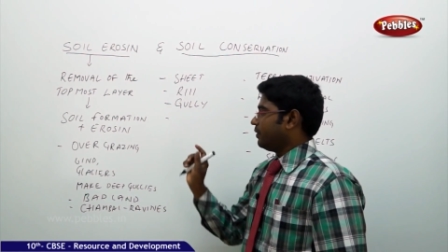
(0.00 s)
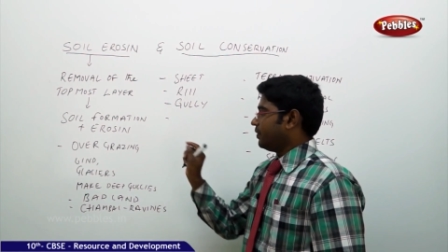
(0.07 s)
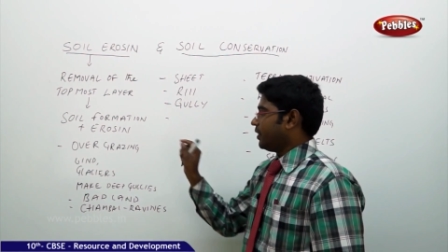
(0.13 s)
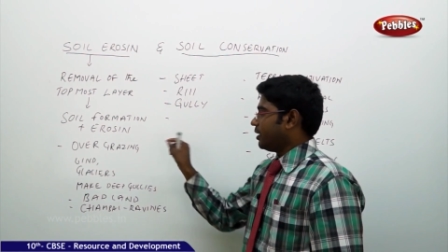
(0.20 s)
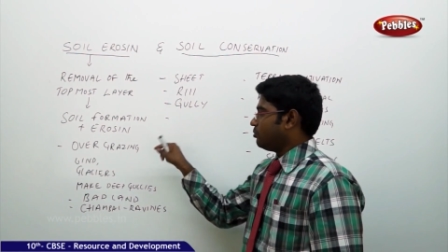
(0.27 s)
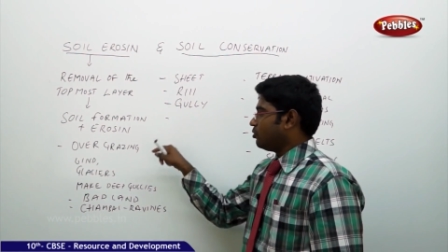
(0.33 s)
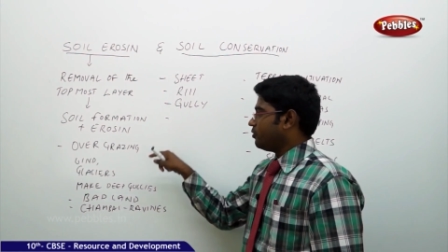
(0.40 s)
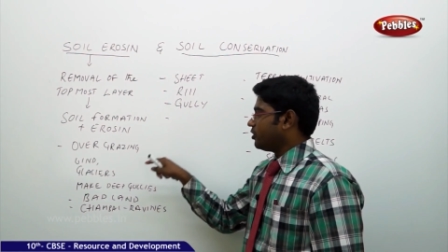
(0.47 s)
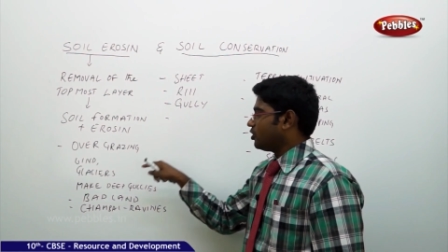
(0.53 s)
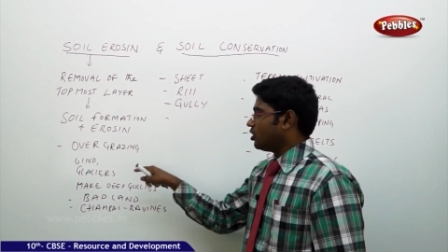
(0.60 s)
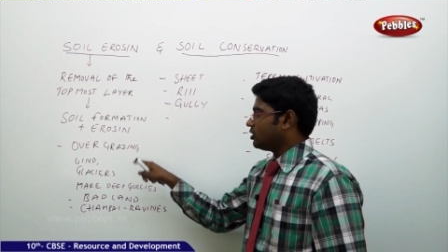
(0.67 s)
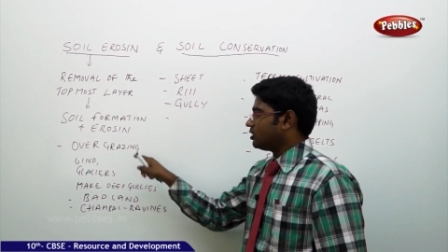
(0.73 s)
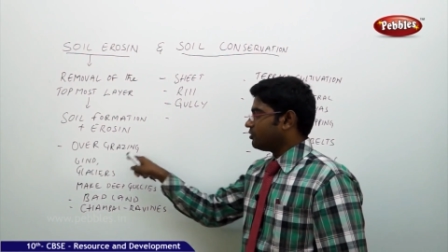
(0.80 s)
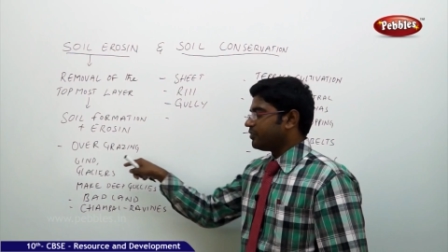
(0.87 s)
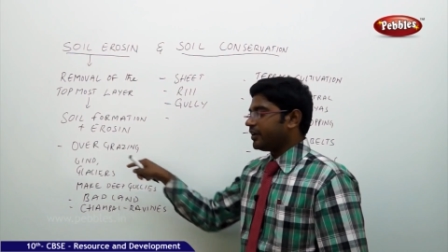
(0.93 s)
Then moving
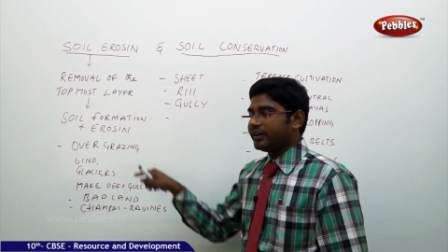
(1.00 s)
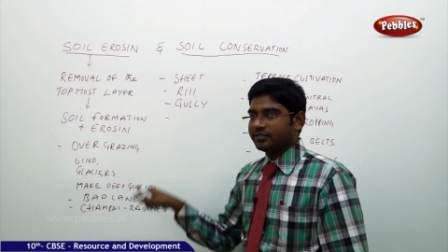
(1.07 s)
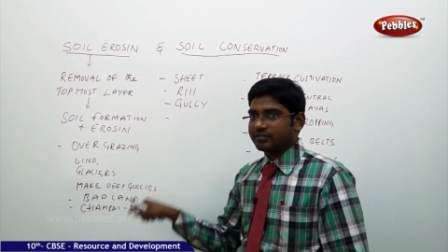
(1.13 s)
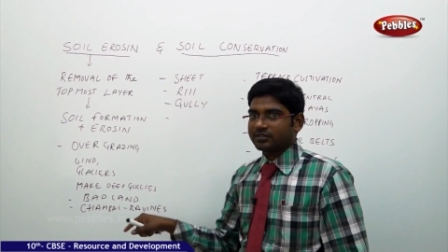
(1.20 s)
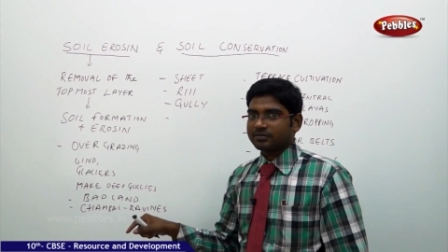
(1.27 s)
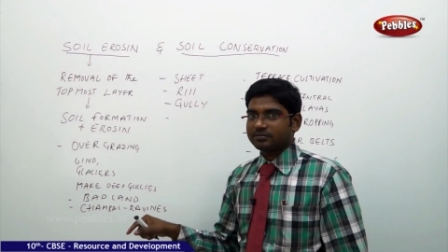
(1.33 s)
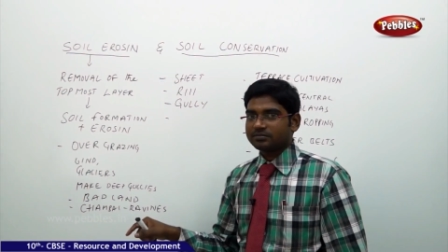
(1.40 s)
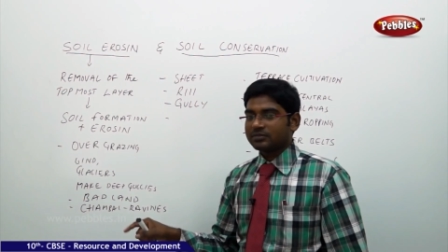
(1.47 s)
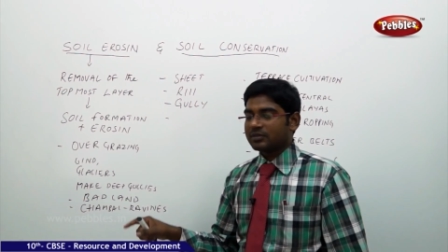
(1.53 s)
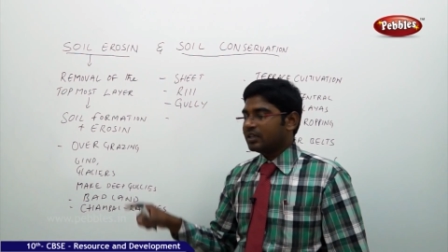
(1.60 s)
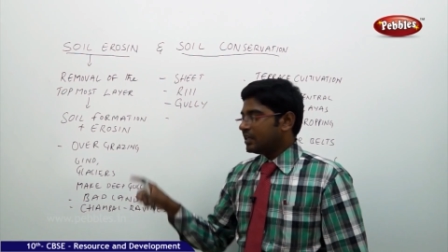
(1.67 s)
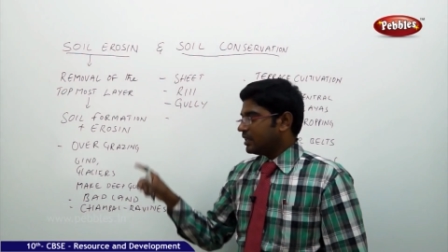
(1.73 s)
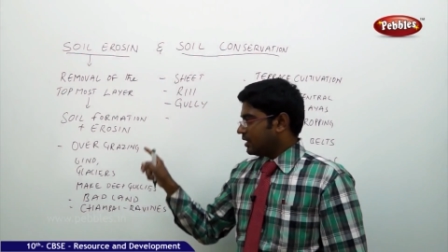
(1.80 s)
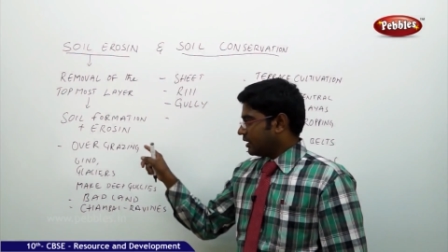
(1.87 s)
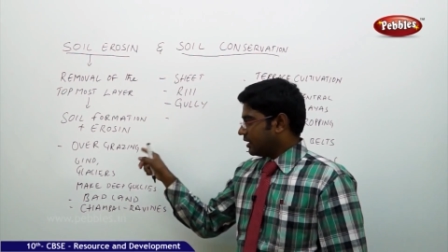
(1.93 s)
on to the winds,
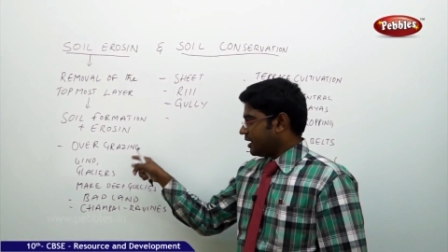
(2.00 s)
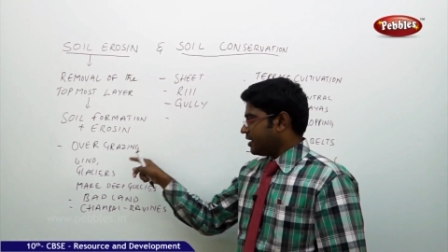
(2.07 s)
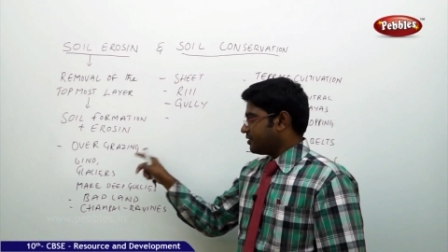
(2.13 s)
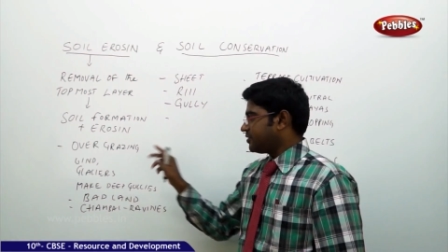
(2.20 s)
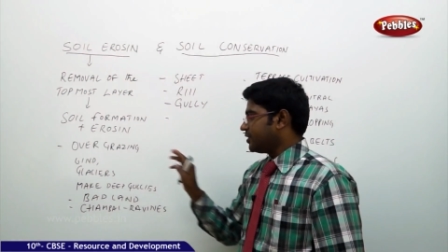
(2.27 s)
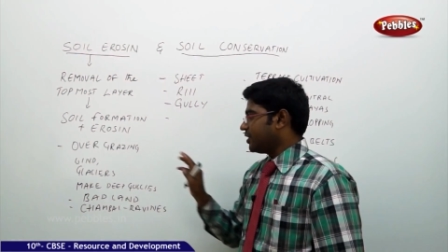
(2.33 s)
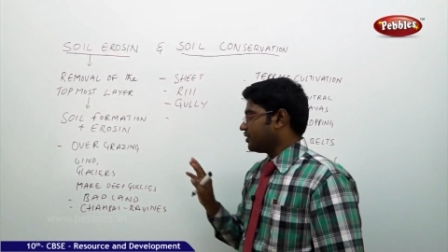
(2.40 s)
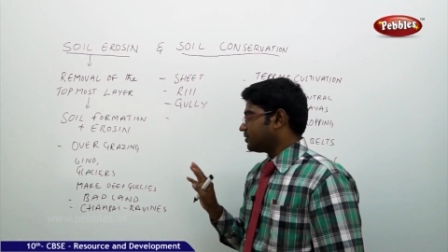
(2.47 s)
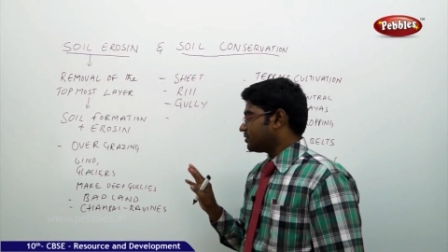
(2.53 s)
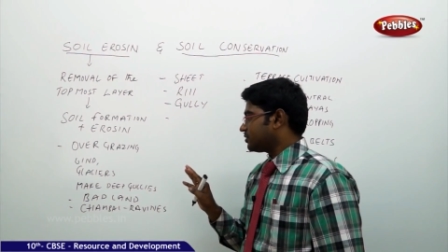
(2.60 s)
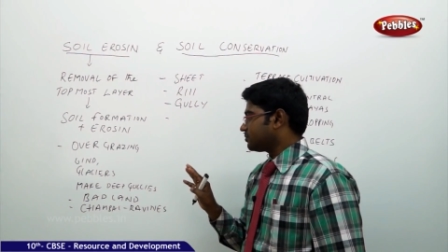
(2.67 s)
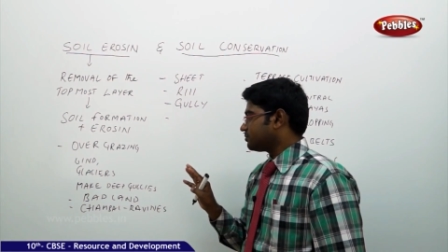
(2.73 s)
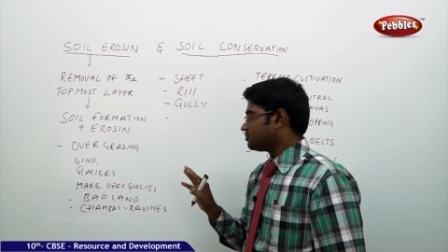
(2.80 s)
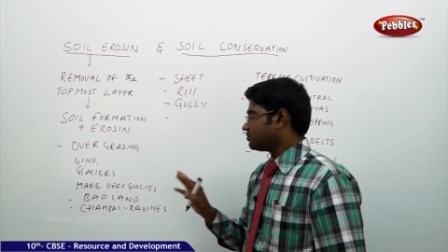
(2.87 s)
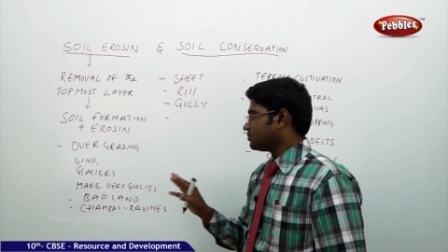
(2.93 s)
glaciers.